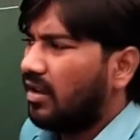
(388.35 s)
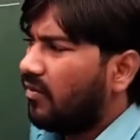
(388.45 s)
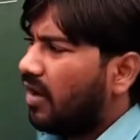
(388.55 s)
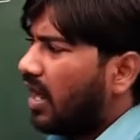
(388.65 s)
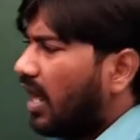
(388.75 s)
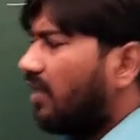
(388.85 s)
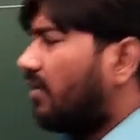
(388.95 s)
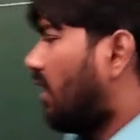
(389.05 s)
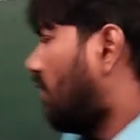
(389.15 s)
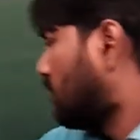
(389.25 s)

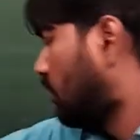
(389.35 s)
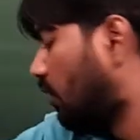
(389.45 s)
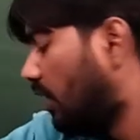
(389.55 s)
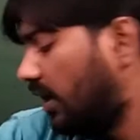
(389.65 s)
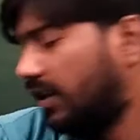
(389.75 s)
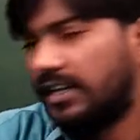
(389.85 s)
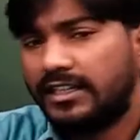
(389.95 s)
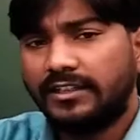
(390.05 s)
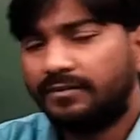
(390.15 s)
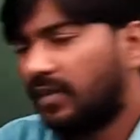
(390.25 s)
whenever I was going
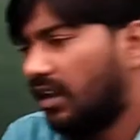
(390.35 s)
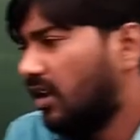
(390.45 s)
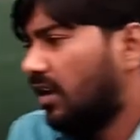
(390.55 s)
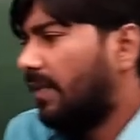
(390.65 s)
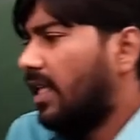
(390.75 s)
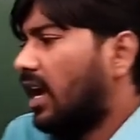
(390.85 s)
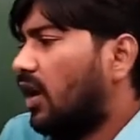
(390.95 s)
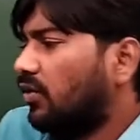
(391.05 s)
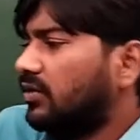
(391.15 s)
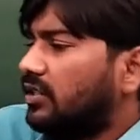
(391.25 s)
here, the
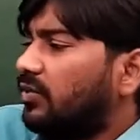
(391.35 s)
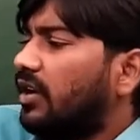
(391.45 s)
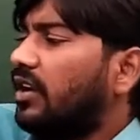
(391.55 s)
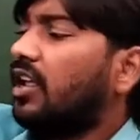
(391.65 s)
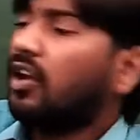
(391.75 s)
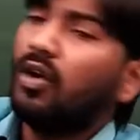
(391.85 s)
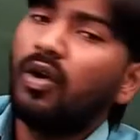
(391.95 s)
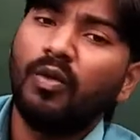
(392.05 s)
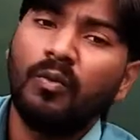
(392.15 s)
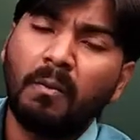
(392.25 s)
houses were in a
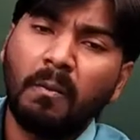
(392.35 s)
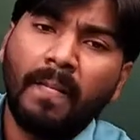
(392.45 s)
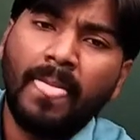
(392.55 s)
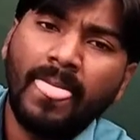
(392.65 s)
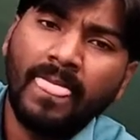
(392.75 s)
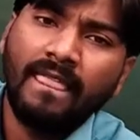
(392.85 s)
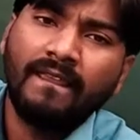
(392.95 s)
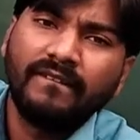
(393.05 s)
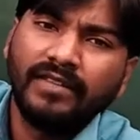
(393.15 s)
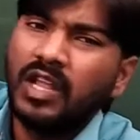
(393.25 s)
row.
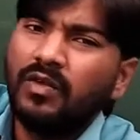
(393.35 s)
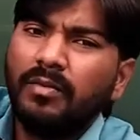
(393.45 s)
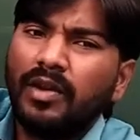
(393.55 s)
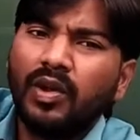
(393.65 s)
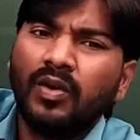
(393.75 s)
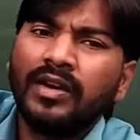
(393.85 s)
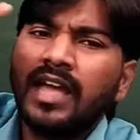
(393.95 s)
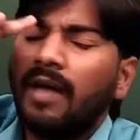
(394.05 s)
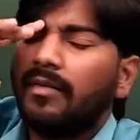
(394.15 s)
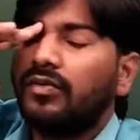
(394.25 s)
There will be no
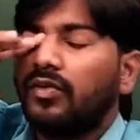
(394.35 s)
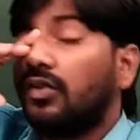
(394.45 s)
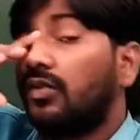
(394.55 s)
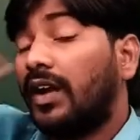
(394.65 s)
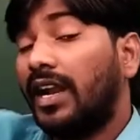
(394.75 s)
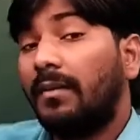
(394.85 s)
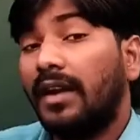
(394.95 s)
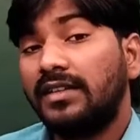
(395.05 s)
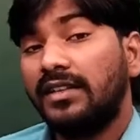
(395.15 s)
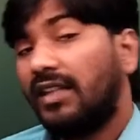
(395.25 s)
gap. If you go to
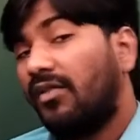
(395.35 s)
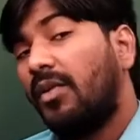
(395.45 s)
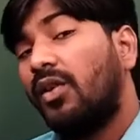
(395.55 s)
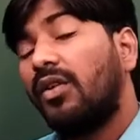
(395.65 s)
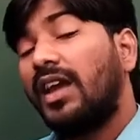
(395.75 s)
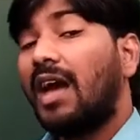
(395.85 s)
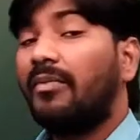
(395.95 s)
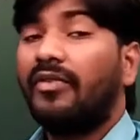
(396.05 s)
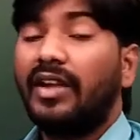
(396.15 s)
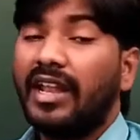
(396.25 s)
Hyderabad city, there will be no
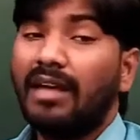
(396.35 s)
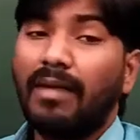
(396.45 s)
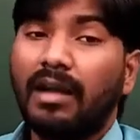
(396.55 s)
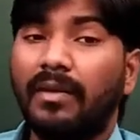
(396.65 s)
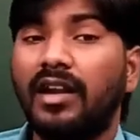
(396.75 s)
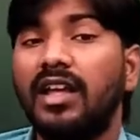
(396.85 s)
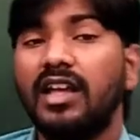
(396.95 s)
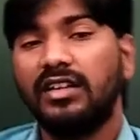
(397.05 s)
gap for any apartment.